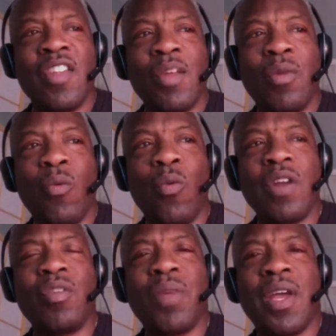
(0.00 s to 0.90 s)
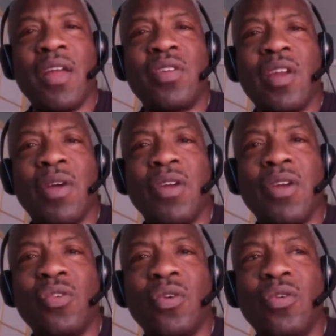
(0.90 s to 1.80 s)
but one of the bands, and I'm not
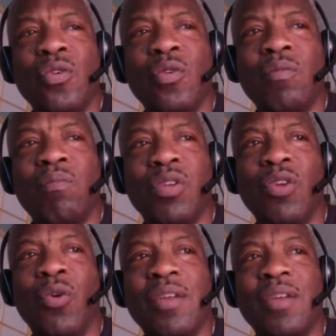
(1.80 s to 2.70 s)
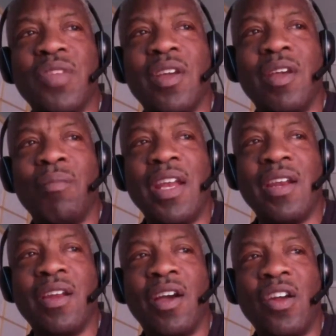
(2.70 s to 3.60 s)
sure who, blew it and made it
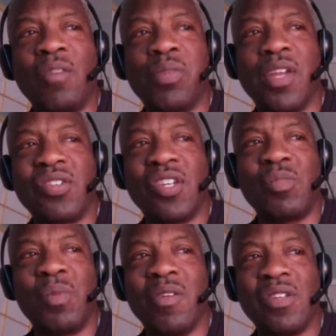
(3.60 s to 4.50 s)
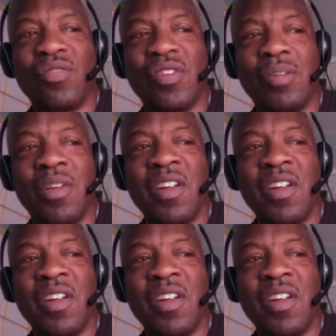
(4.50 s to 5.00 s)
an unpleasant experience for him.